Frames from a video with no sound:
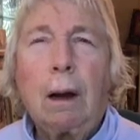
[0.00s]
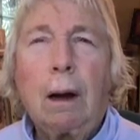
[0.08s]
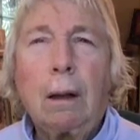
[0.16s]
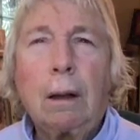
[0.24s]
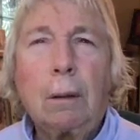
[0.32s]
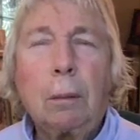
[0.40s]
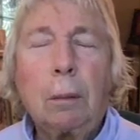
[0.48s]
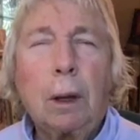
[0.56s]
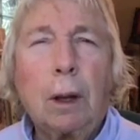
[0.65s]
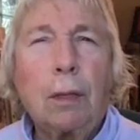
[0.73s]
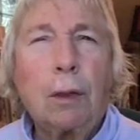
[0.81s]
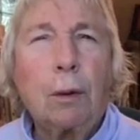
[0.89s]
Let me
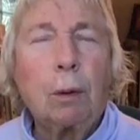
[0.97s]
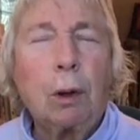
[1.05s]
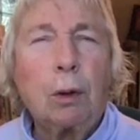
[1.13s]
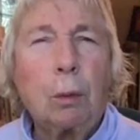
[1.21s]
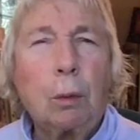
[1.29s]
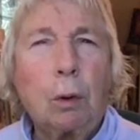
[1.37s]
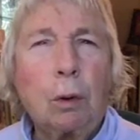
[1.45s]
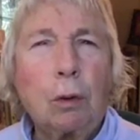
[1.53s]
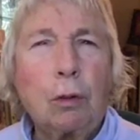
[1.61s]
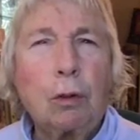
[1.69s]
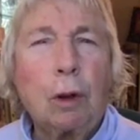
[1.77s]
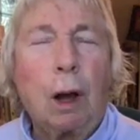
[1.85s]
get the right
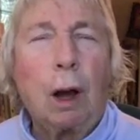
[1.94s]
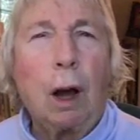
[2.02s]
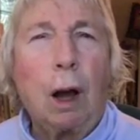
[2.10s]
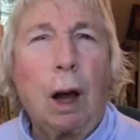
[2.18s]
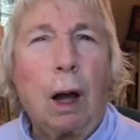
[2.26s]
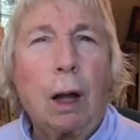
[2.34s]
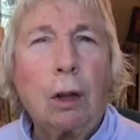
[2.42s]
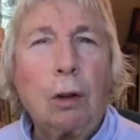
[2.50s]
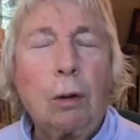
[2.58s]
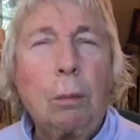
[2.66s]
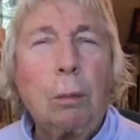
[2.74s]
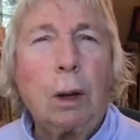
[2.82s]
words.
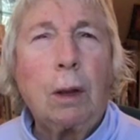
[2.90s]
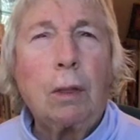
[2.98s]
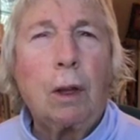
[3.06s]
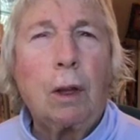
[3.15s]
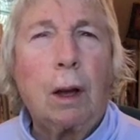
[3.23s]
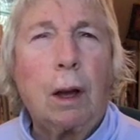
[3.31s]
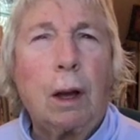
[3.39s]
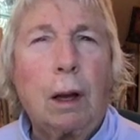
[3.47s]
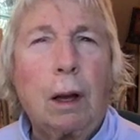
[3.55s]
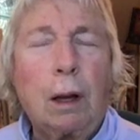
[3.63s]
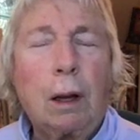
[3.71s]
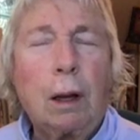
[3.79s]
You made
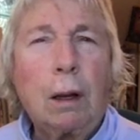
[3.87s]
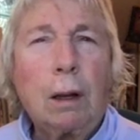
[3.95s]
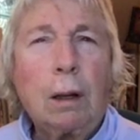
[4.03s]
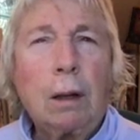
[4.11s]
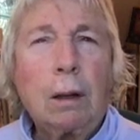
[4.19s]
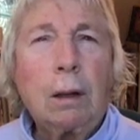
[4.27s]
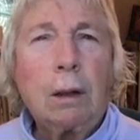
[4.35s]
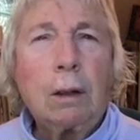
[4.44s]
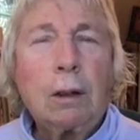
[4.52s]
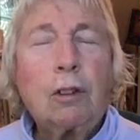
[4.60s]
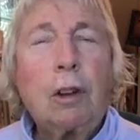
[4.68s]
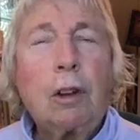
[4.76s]
the
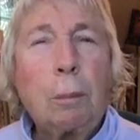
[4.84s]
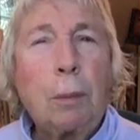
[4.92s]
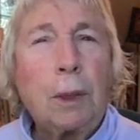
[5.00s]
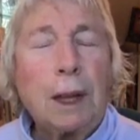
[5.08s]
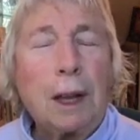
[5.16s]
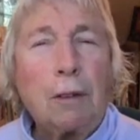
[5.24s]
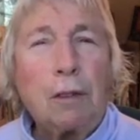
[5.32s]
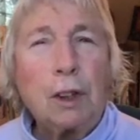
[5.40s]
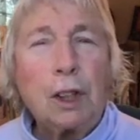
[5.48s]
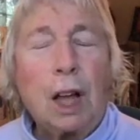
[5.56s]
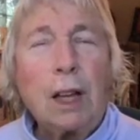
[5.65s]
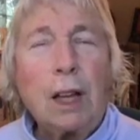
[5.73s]
something of
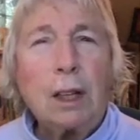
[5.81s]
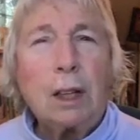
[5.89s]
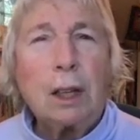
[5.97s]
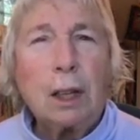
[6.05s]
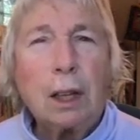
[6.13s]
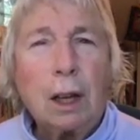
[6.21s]
light.